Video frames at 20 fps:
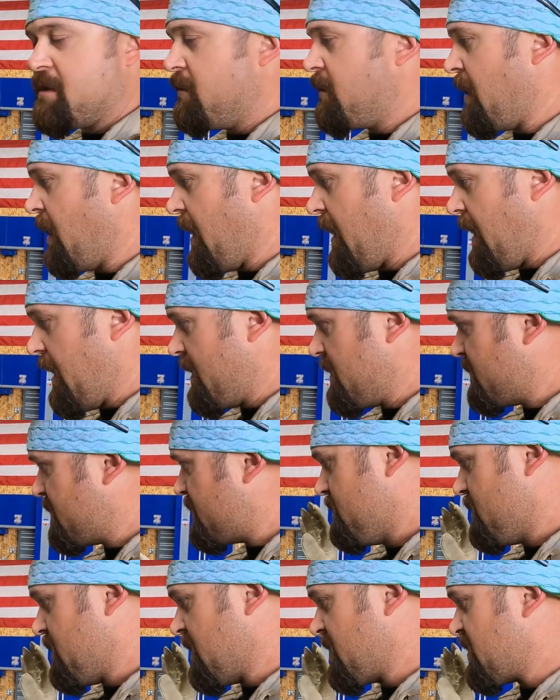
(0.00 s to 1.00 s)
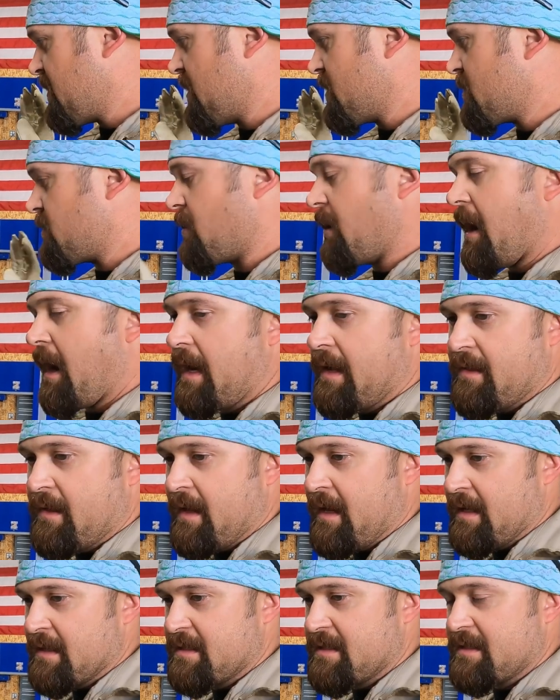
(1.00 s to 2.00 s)
you guys just to try
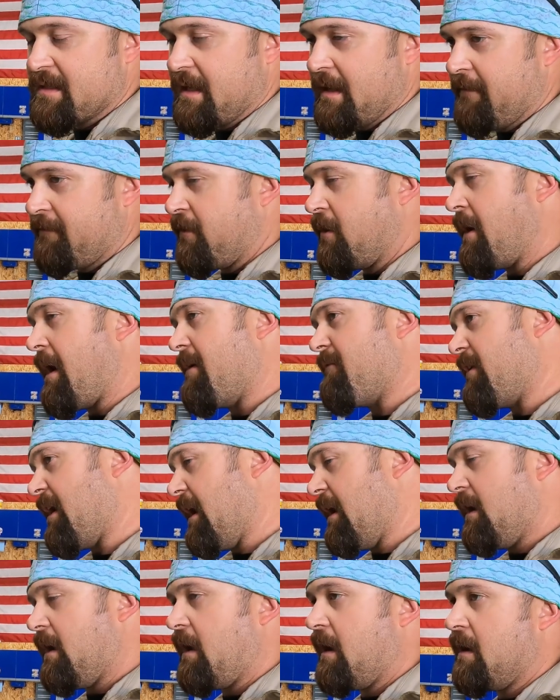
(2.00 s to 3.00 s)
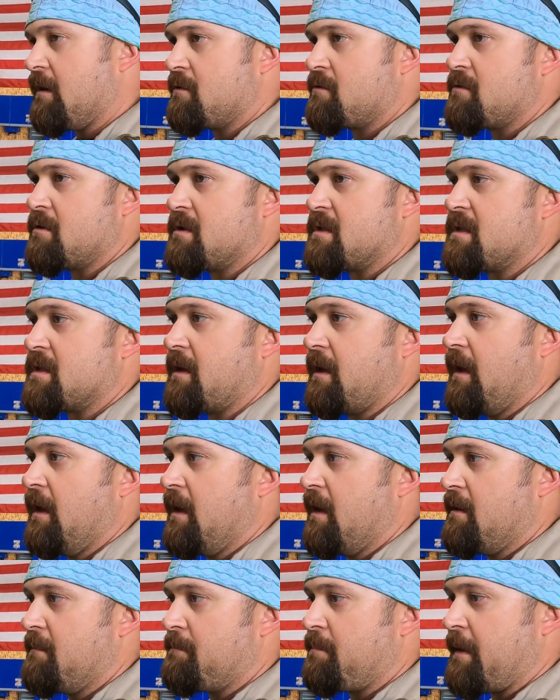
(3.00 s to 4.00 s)
this. If you have any interest
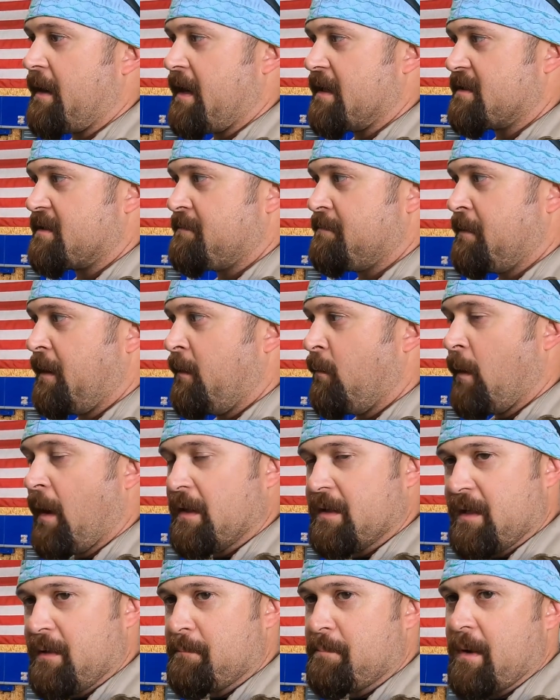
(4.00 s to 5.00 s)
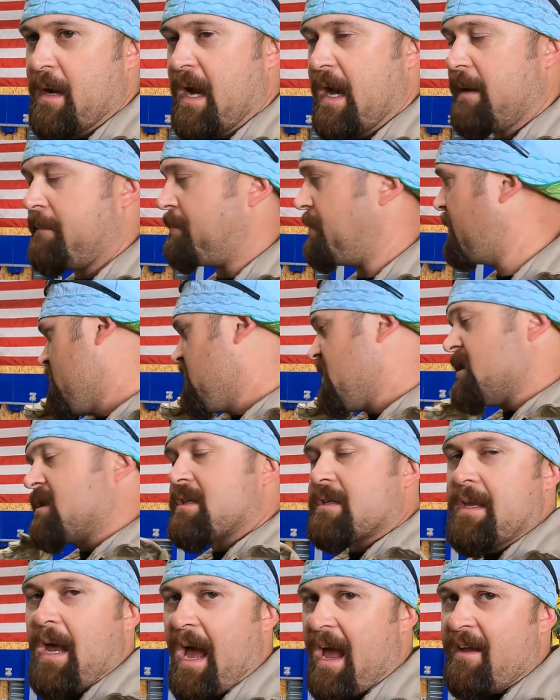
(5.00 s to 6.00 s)
in possibly welding pipe,
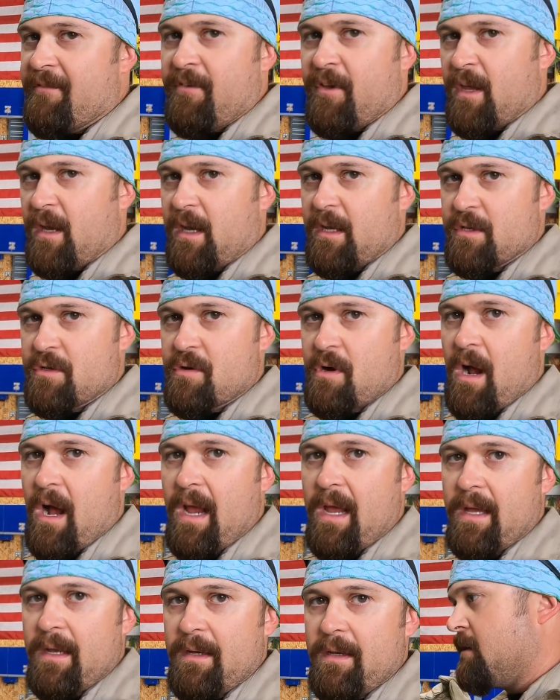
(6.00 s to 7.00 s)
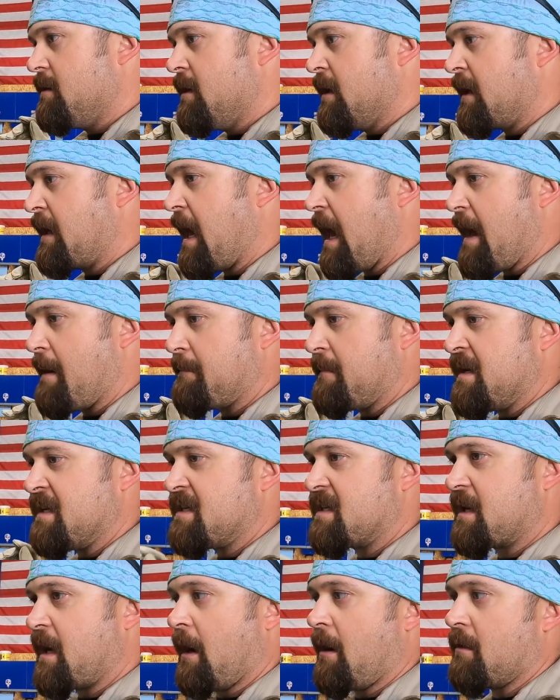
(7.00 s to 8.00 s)
just dive in and try it. You can't be
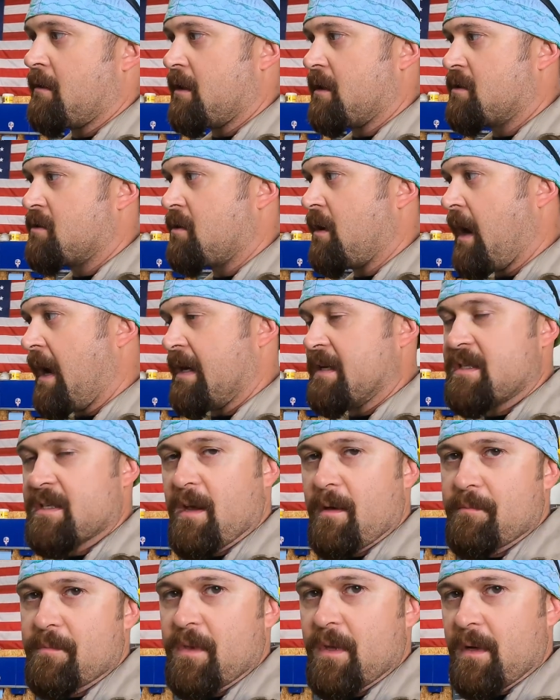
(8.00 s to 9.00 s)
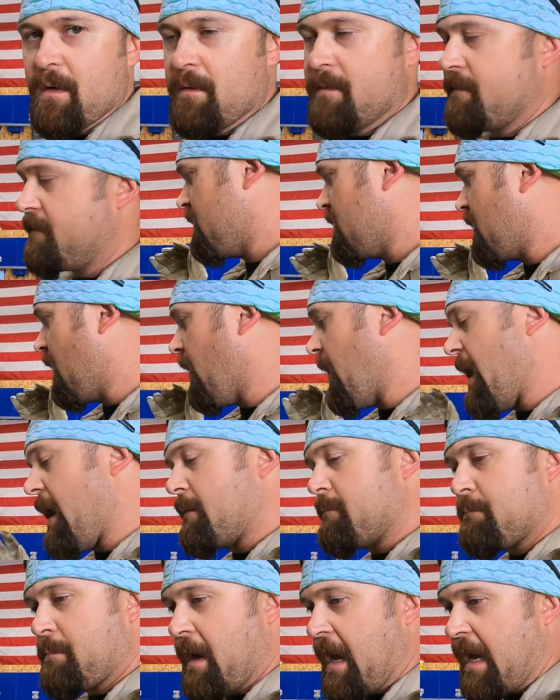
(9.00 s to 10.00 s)
scared to try something. Go
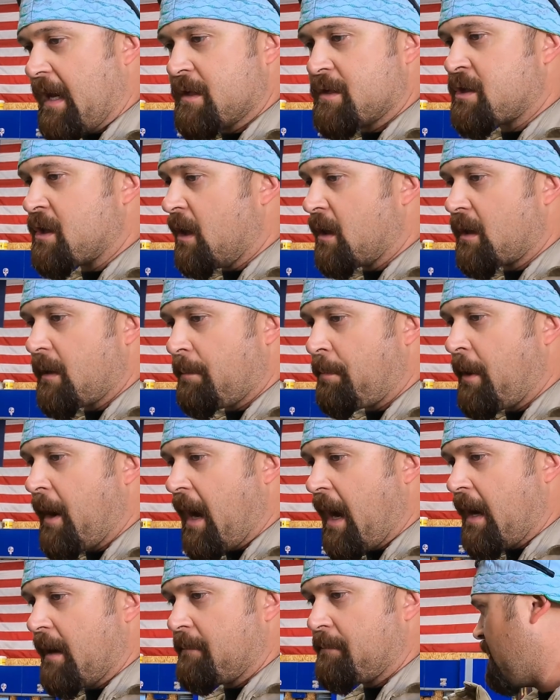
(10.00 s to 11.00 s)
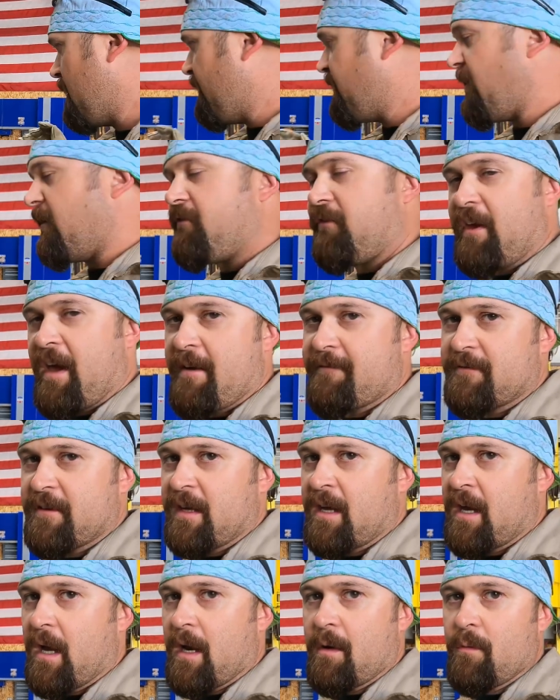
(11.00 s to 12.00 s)
out and buy a chunk of pipe, even if you have to
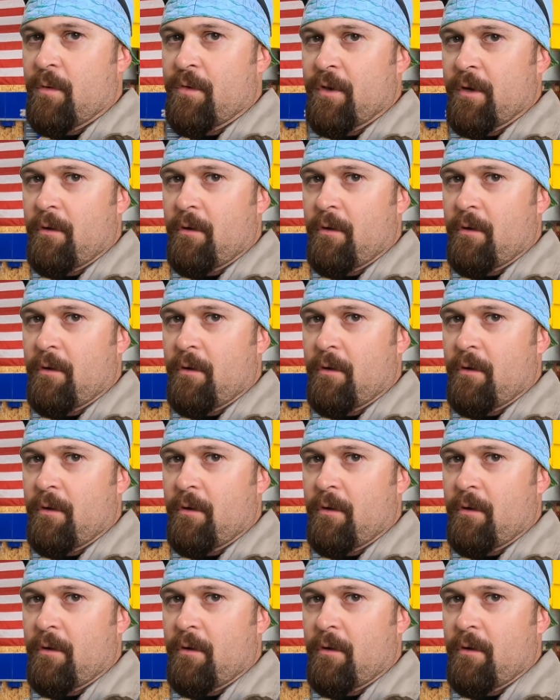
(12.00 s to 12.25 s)
cut it with a